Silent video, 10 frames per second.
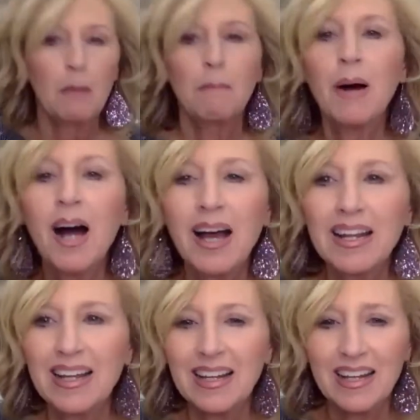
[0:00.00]
But
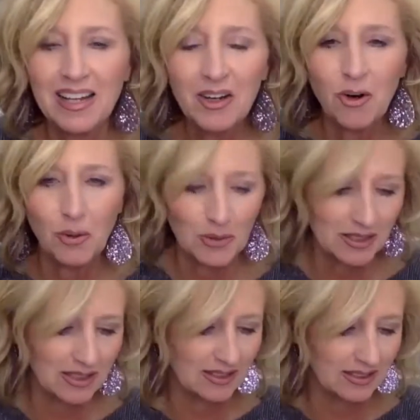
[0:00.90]
it heals
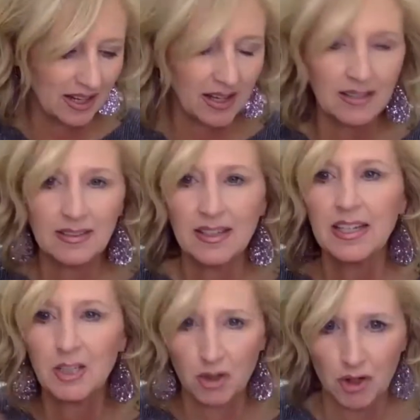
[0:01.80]
skin
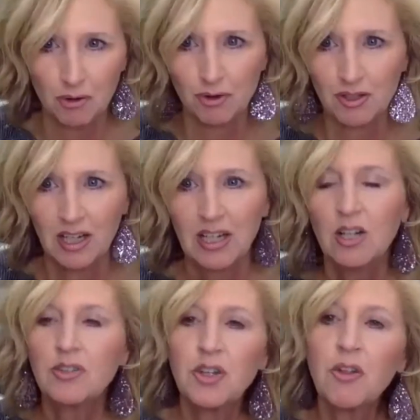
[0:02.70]
issues.
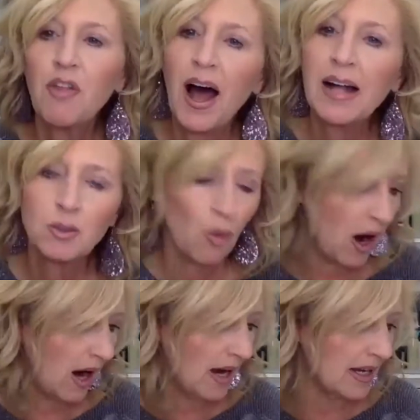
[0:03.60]
So that's
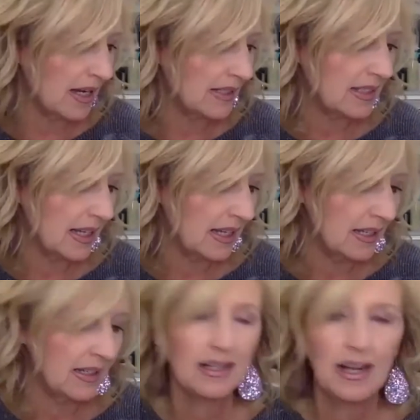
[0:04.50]
why it's
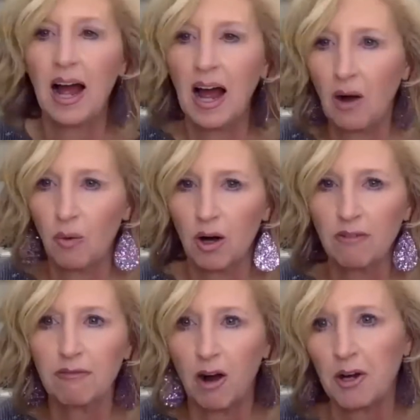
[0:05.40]
in
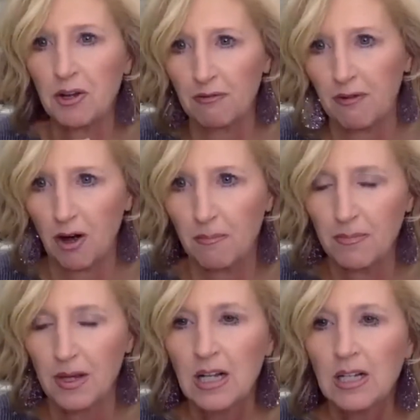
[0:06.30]
our volume from.
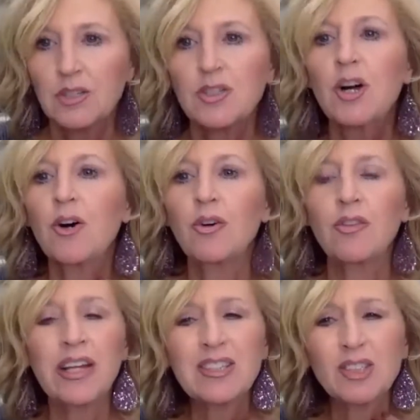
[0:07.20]
So
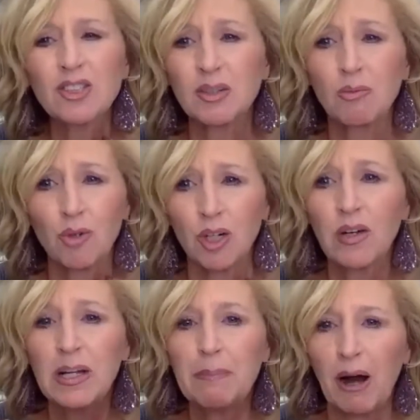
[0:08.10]
these are some
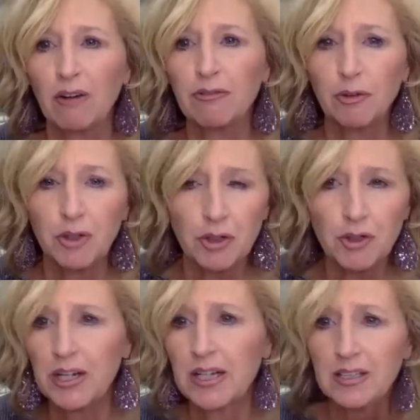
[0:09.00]
really powerful
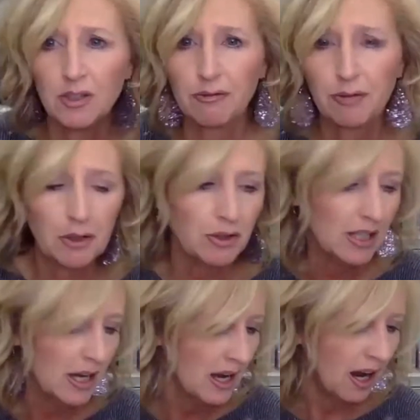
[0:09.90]
nutrients or fruits.
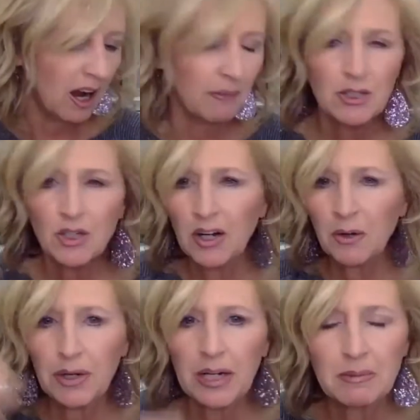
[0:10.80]
I've been trying to
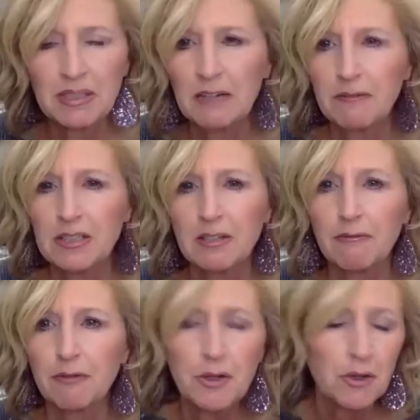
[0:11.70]
read up to see if it's a
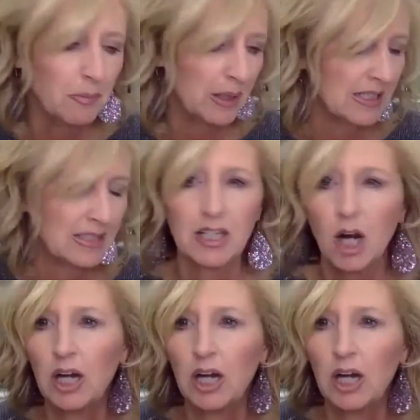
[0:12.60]
fruit, but it's an